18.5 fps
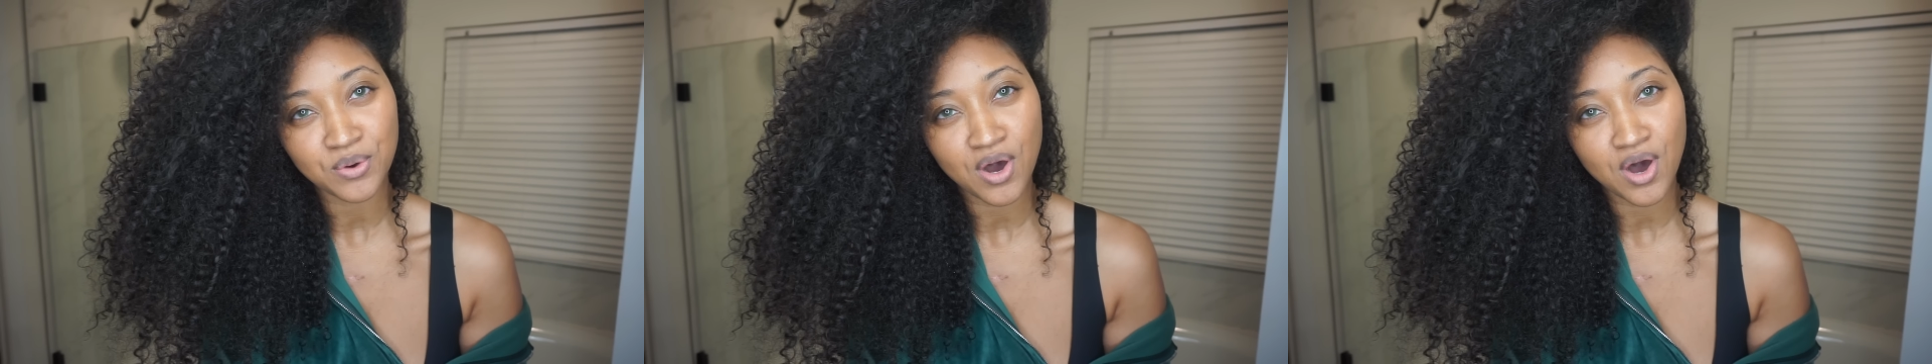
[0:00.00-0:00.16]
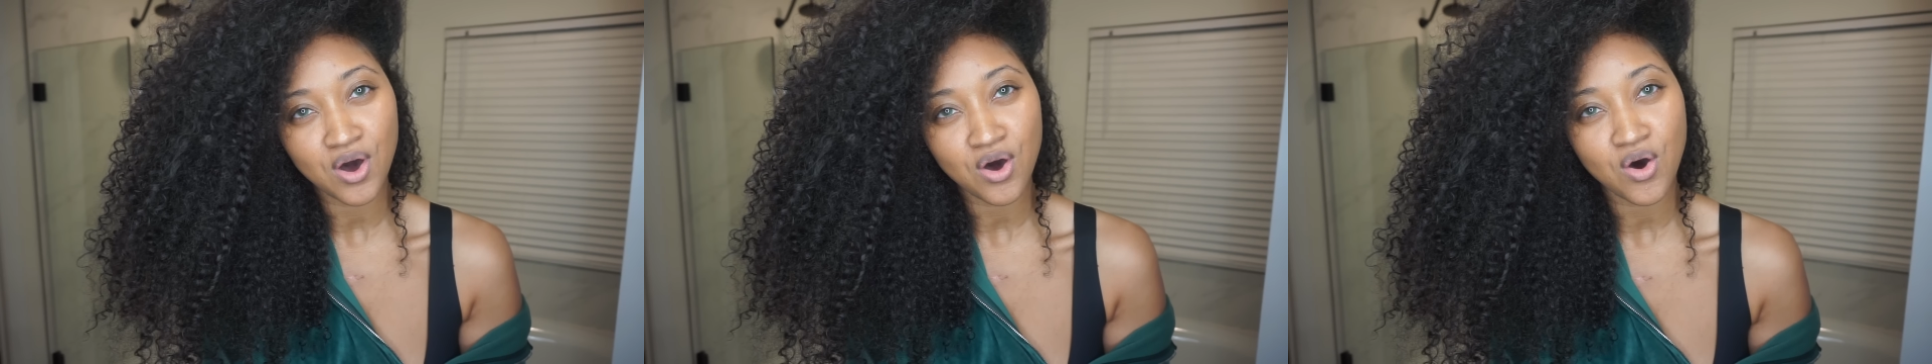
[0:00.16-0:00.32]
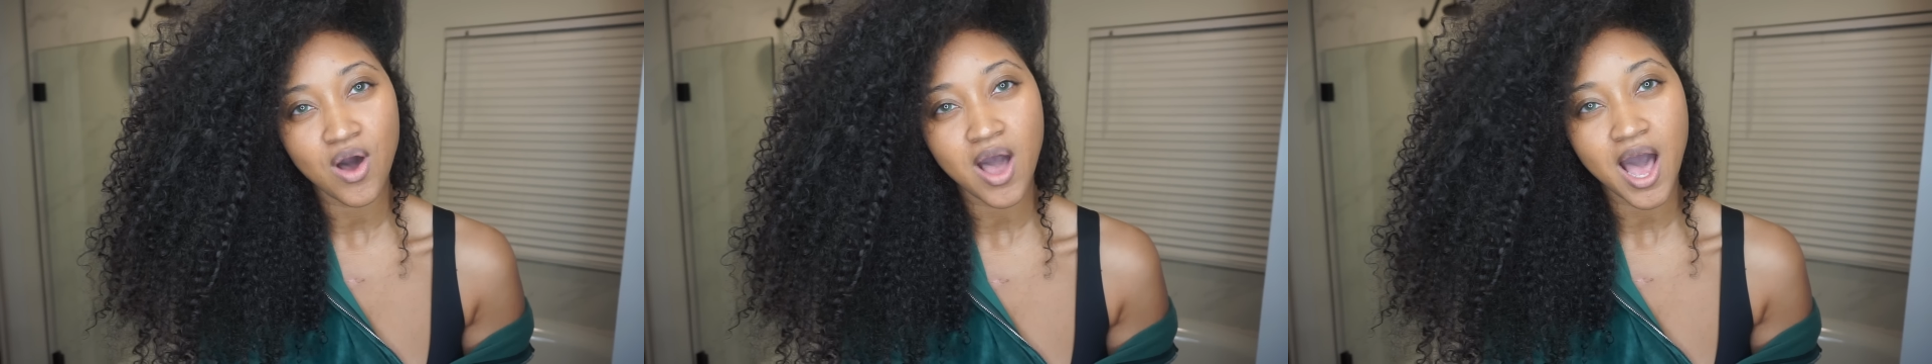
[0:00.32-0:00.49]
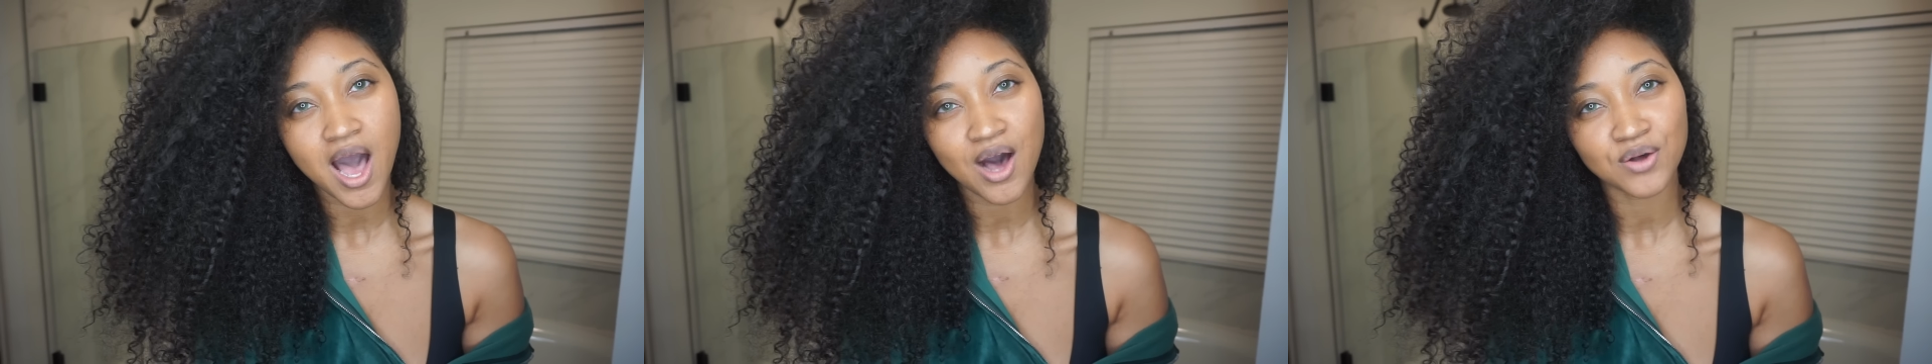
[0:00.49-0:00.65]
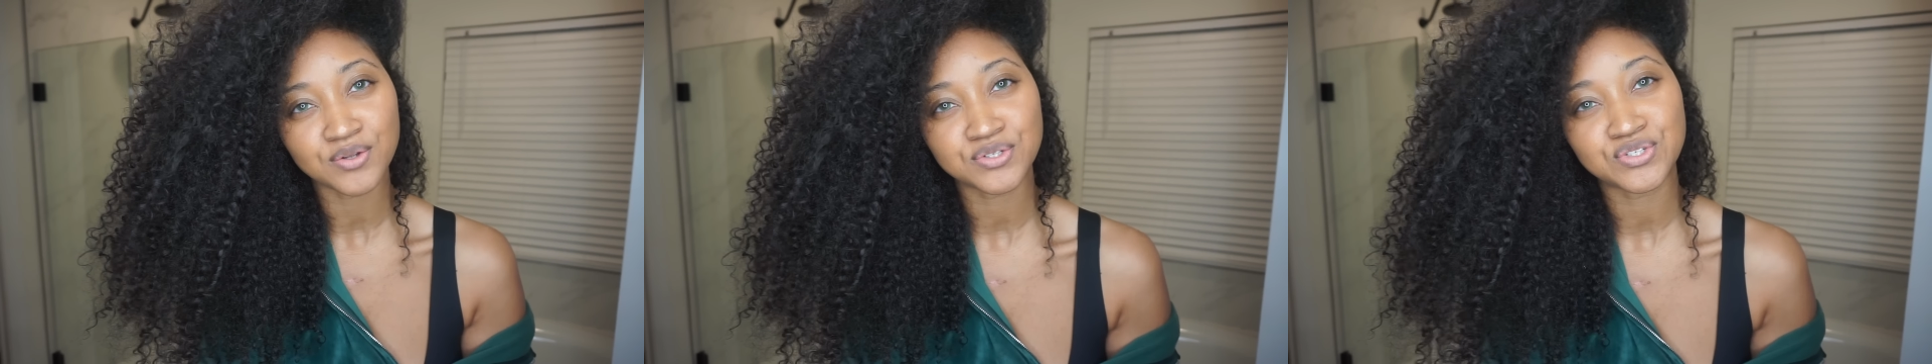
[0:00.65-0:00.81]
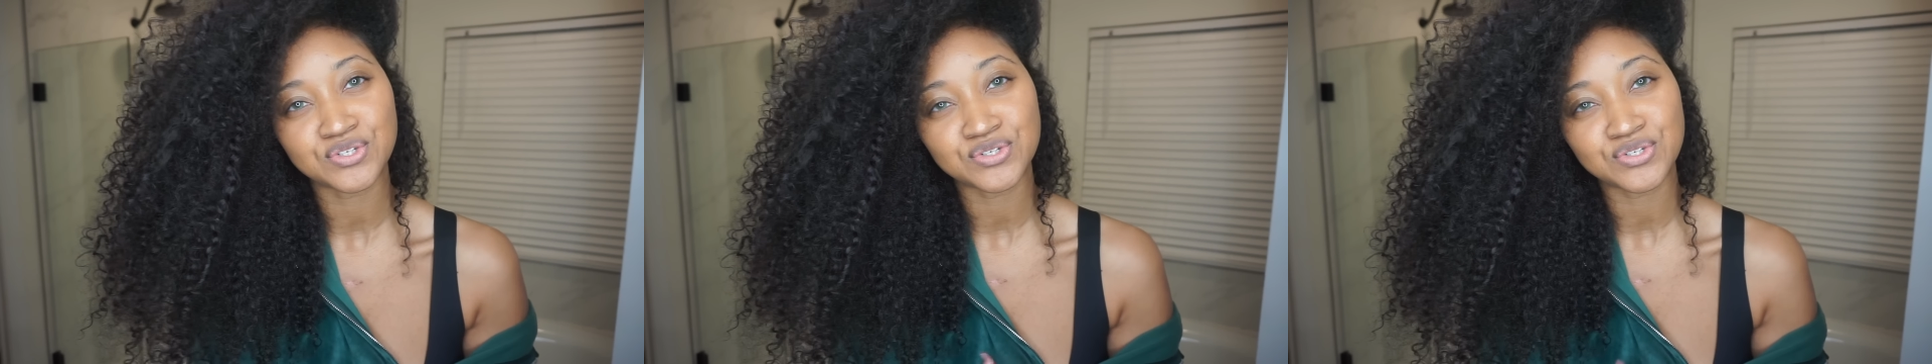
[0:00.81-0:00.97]
all
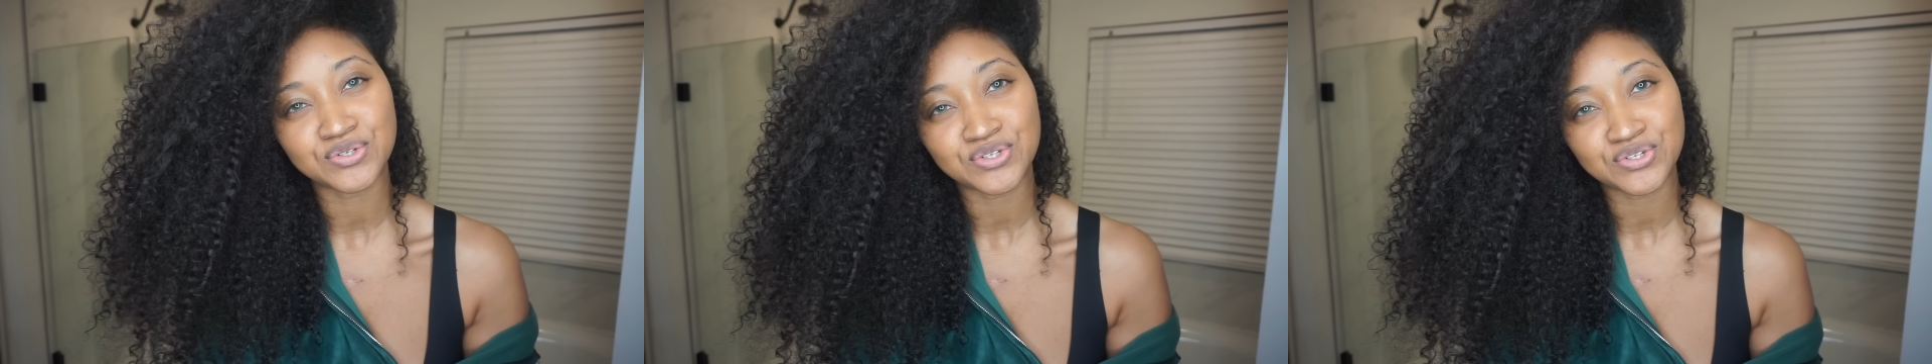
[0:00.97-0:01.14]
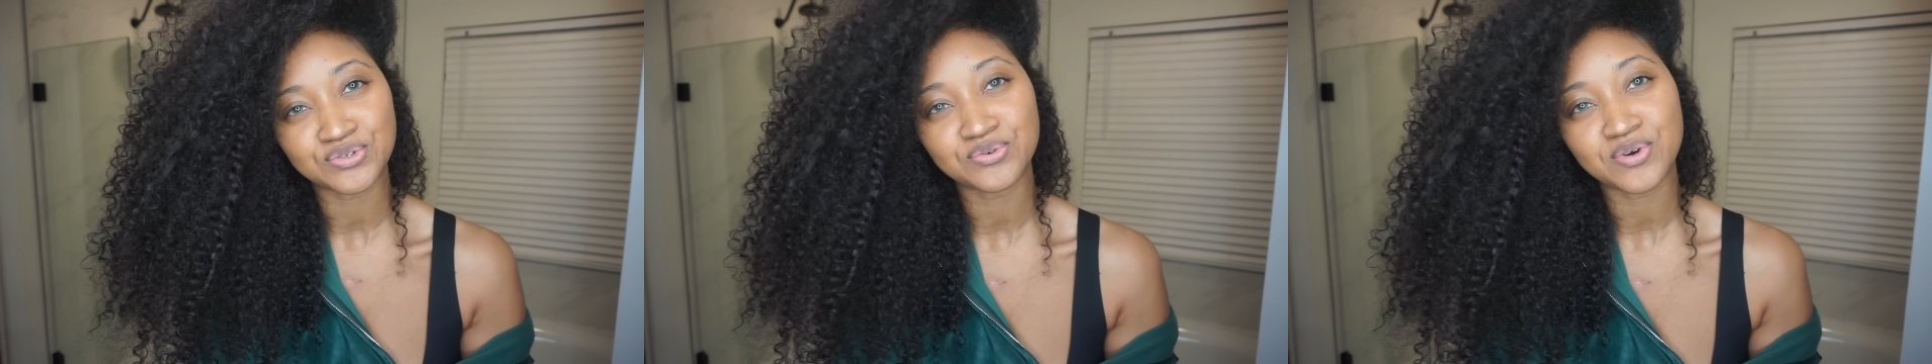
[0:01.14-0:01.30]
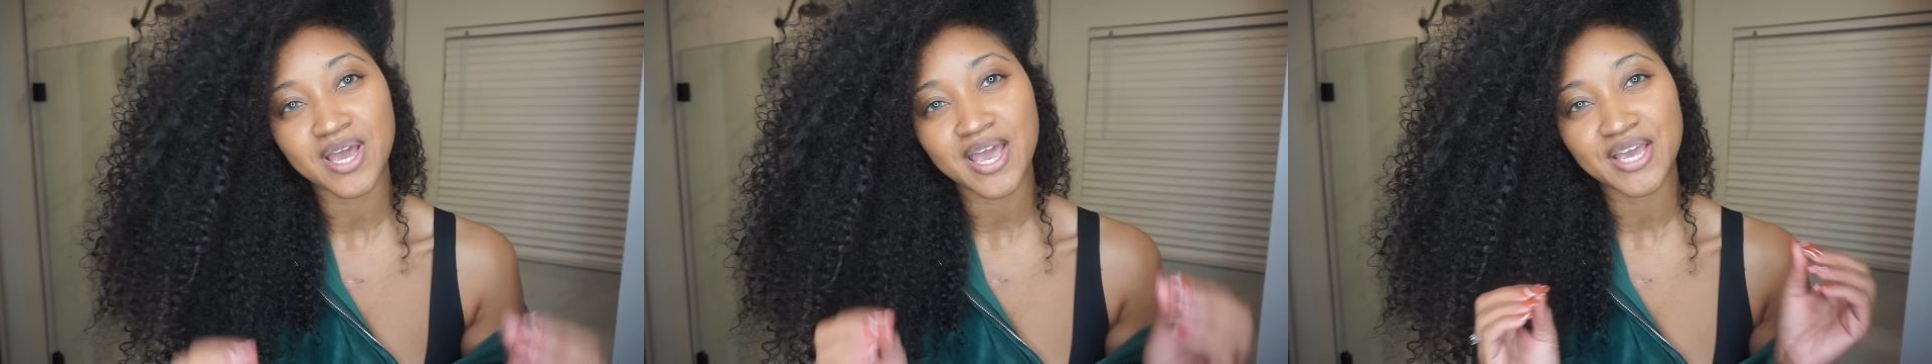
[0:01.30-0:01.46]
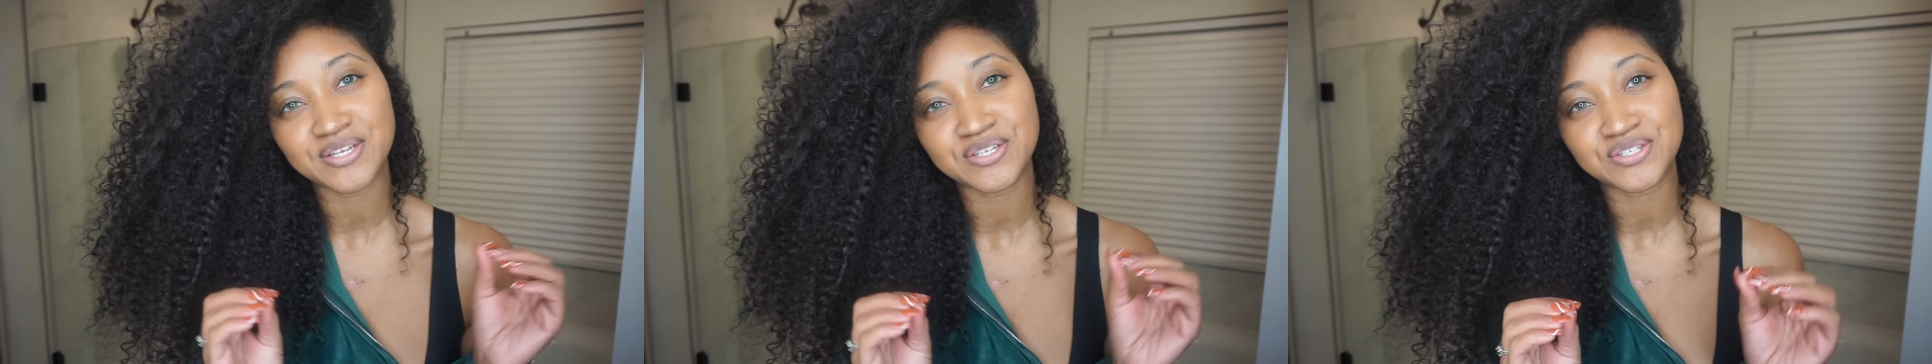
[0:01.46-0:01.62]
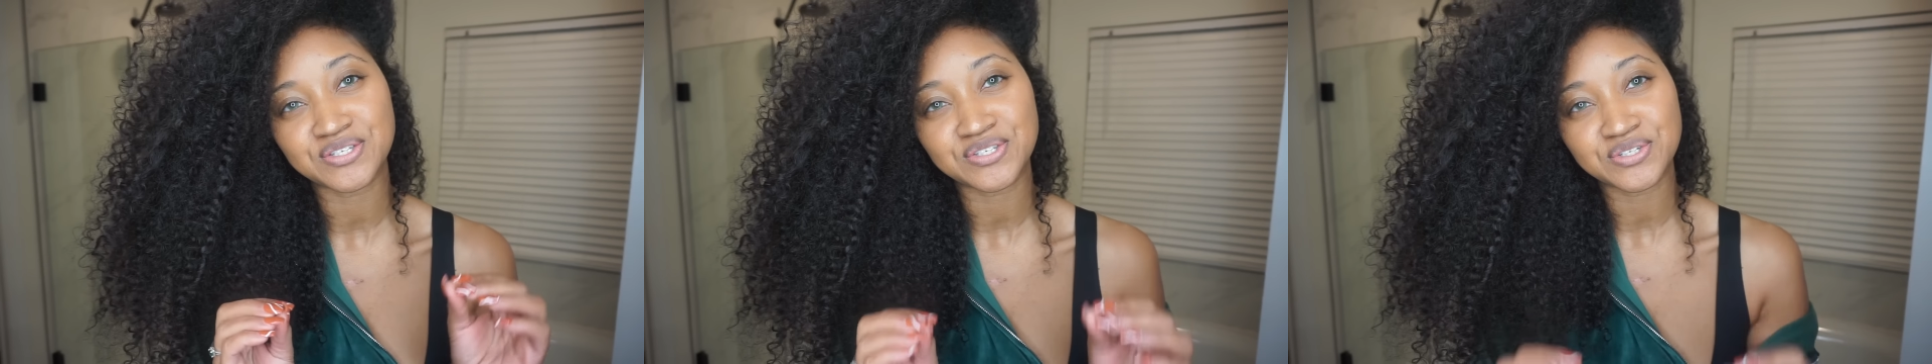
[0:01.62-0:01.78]
how to do a